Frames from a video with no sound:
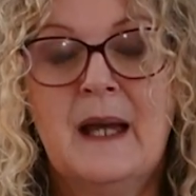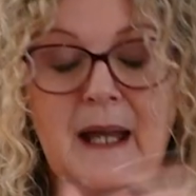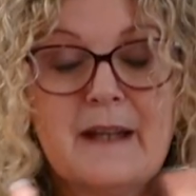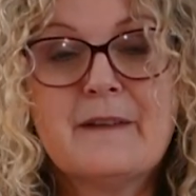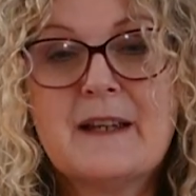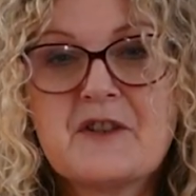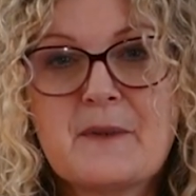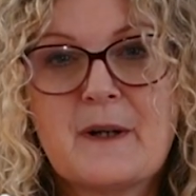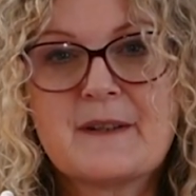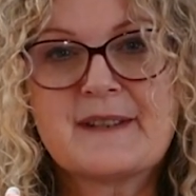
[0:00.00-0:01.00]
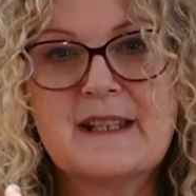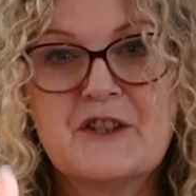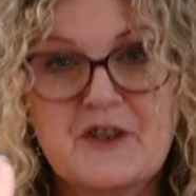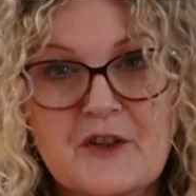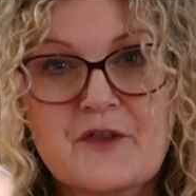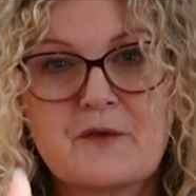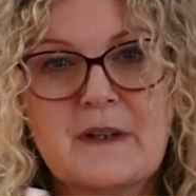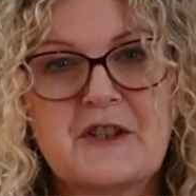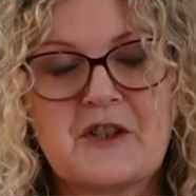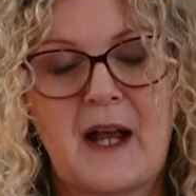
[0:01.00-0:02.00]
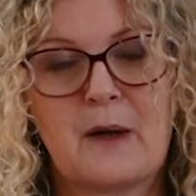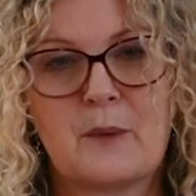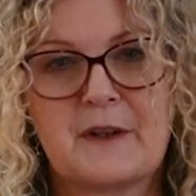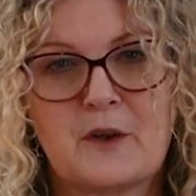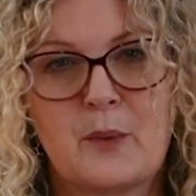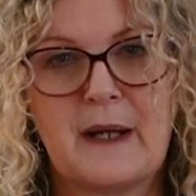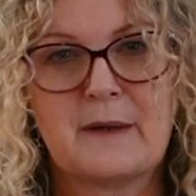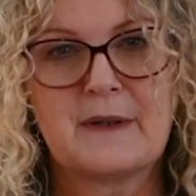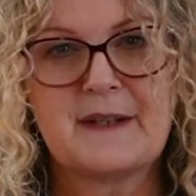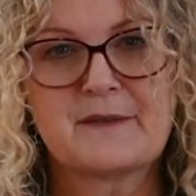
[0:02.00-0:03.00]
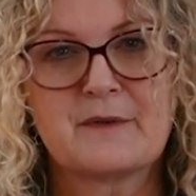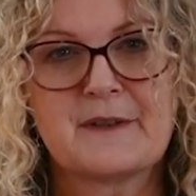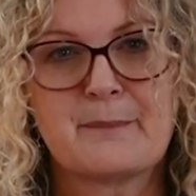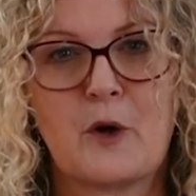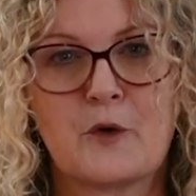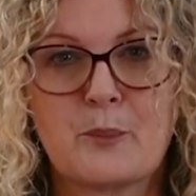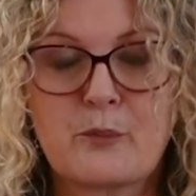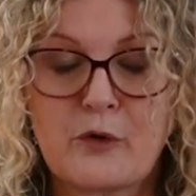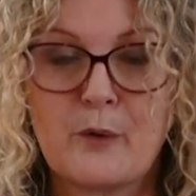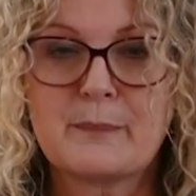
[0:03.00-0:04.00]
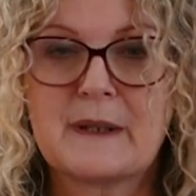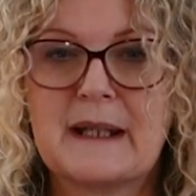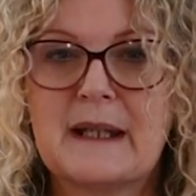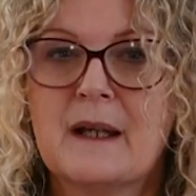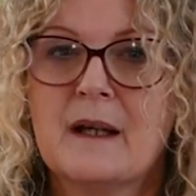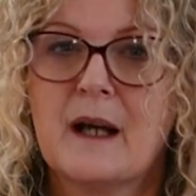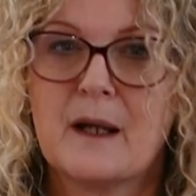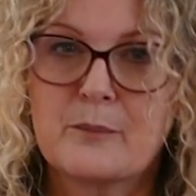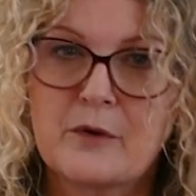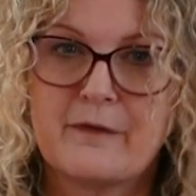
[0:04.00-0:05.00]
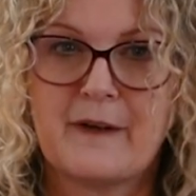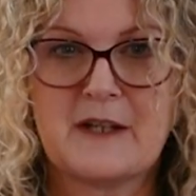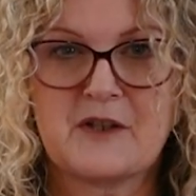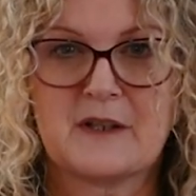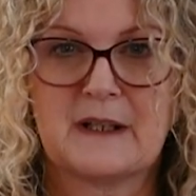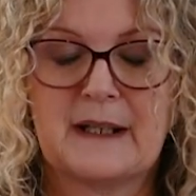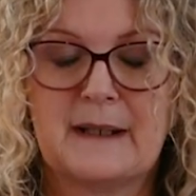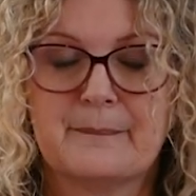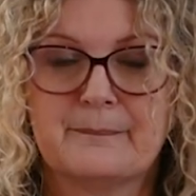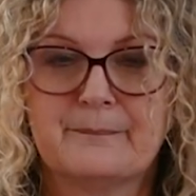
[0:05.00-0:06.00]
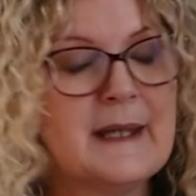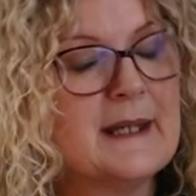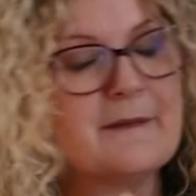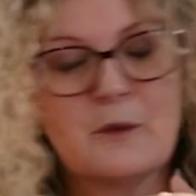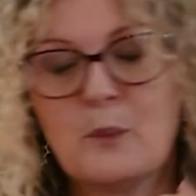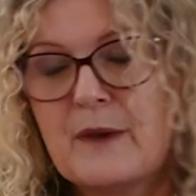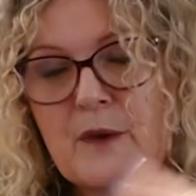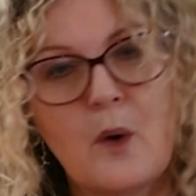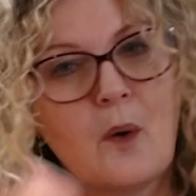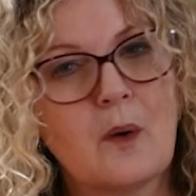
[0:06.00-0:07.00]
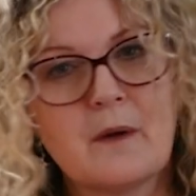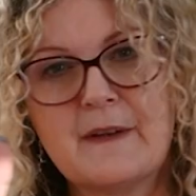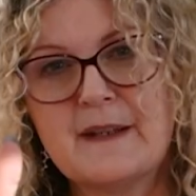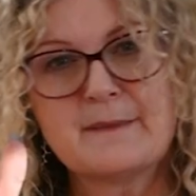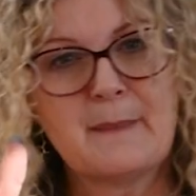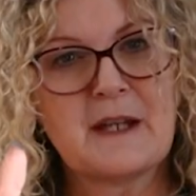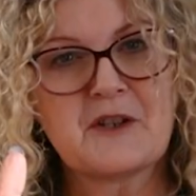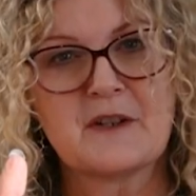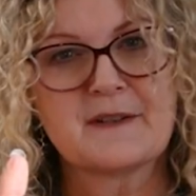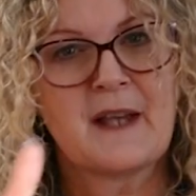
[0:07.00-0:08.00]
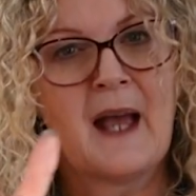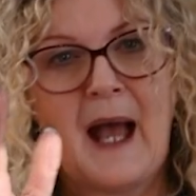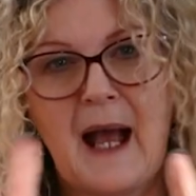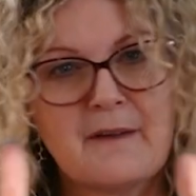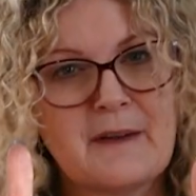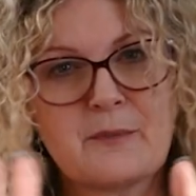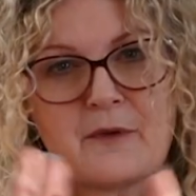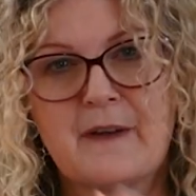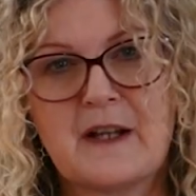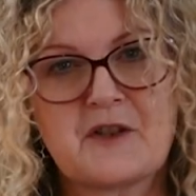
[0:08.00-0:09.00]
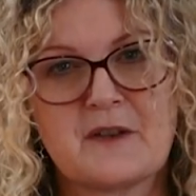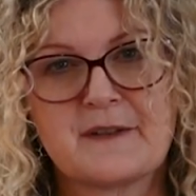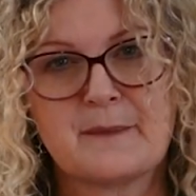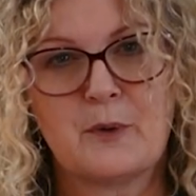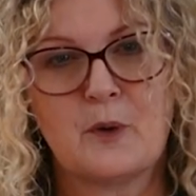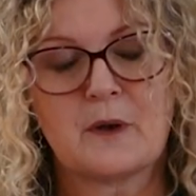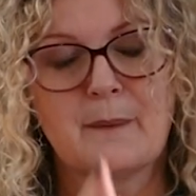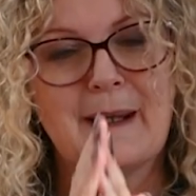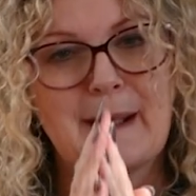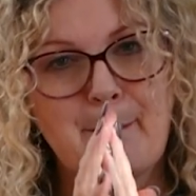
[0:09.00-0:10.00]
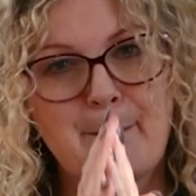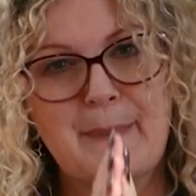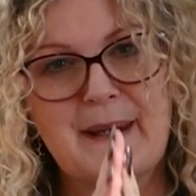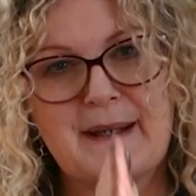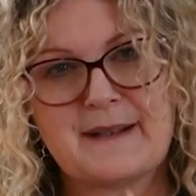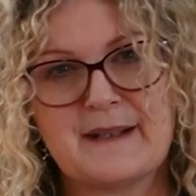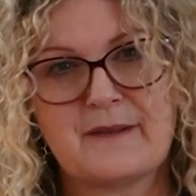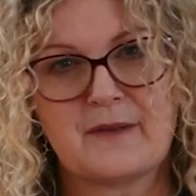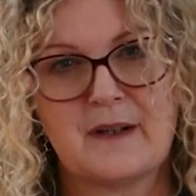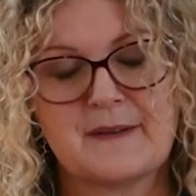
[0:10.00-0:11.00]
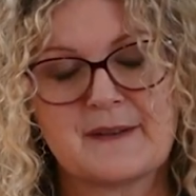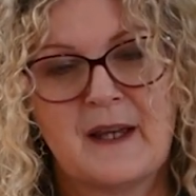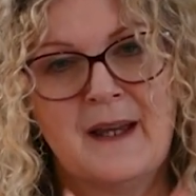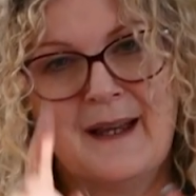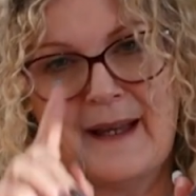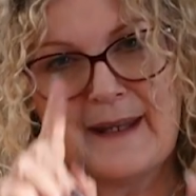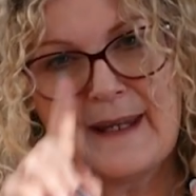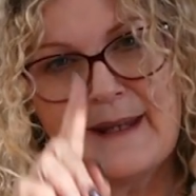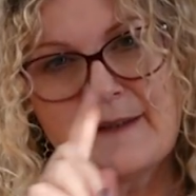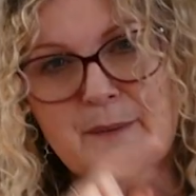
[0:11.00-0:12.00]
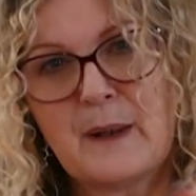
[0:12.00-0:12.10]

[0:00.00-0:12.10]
And if HMRC does reach out with queries, respond promptly and professionally. Even with all of these measures, having professional support can make a big difference. And here's